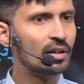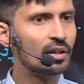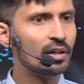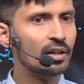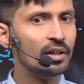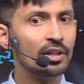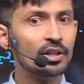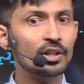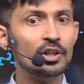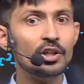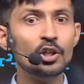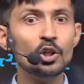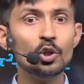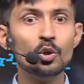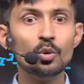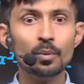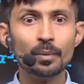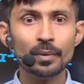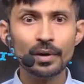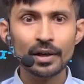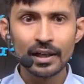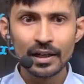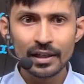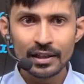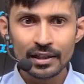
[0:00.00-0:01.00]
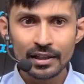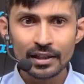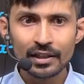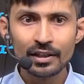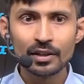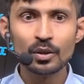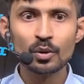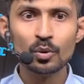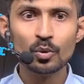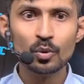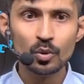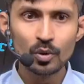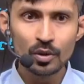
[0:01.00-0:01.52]
Numerator
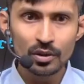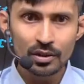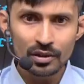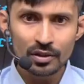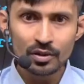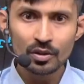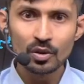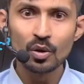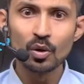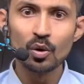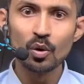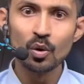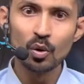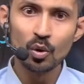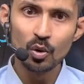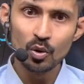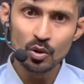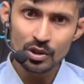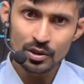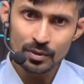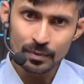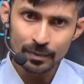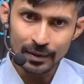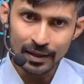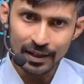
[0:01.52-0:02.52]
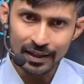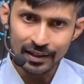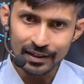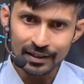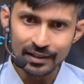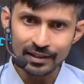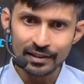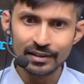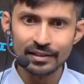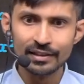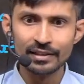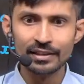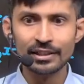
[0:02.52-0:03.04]
root close
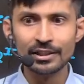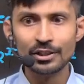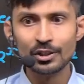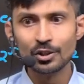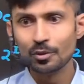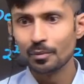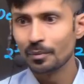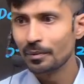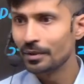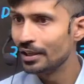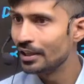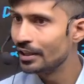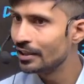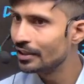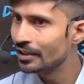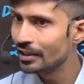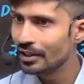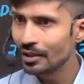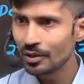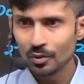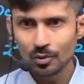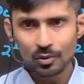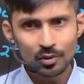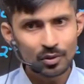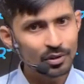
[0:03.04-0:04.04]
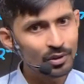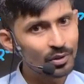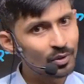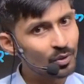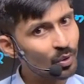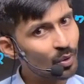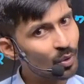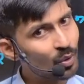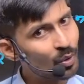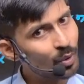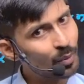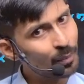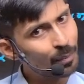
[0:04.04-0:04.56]
bracket. Denominator root
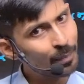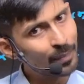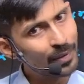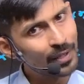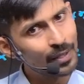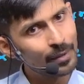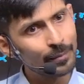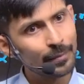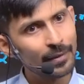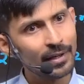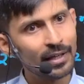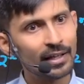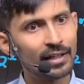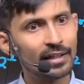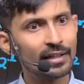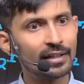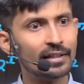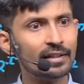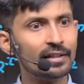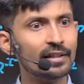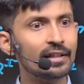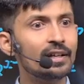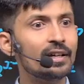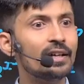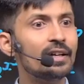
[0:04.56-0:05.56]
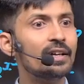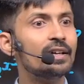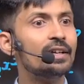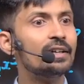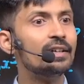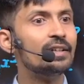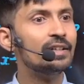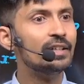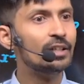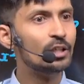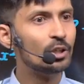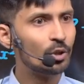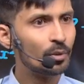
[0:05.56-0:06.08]
open bracket.
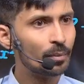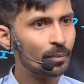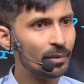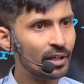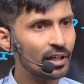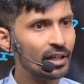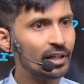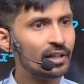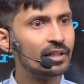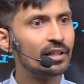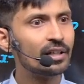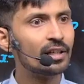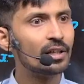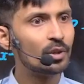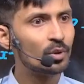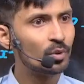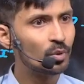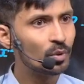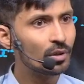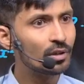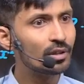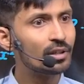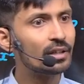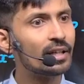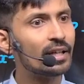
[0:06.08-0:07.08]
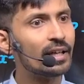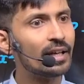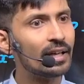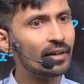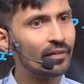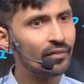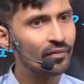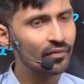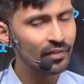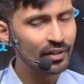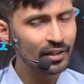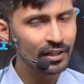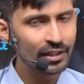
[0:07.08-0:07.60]
Denominator root
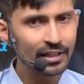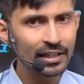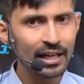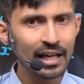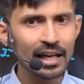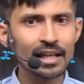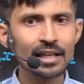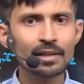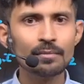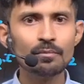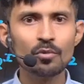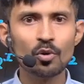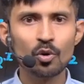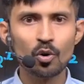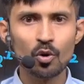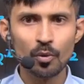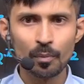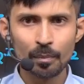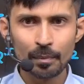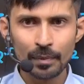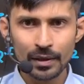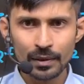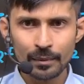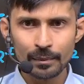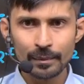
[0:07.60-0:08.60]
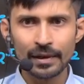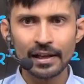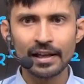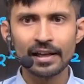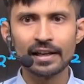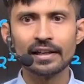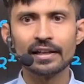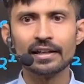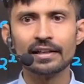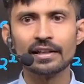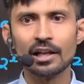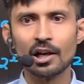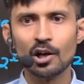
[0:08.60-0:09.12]
every time open
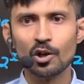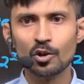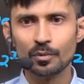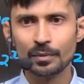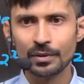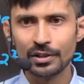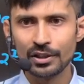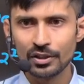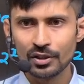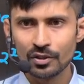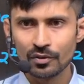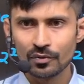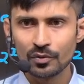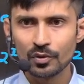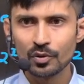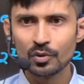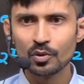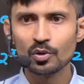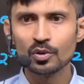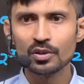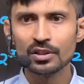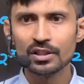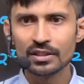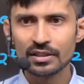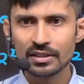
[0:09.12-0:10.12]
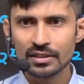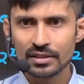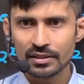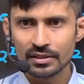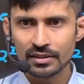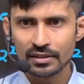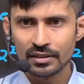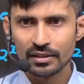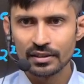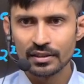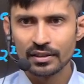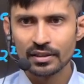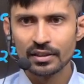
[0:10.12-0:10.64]
bracket. How many of you know this?
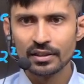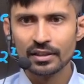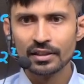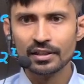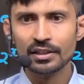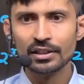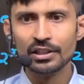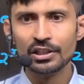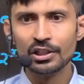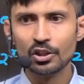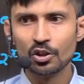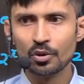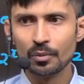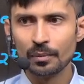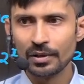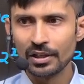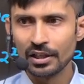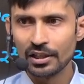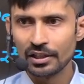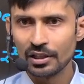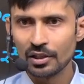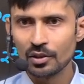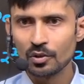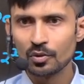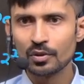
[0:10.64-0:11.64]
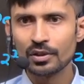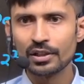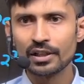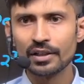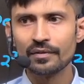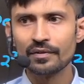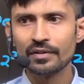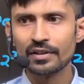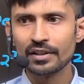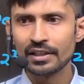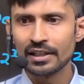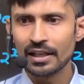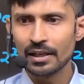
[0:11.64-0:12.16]
Denominator root every
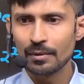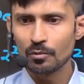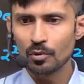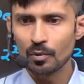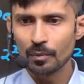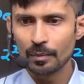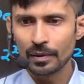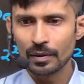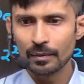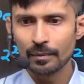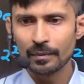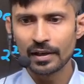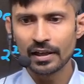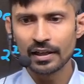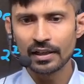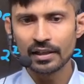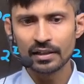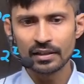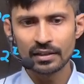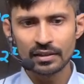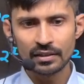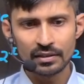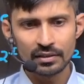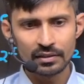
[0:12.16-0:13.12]
time open bracket.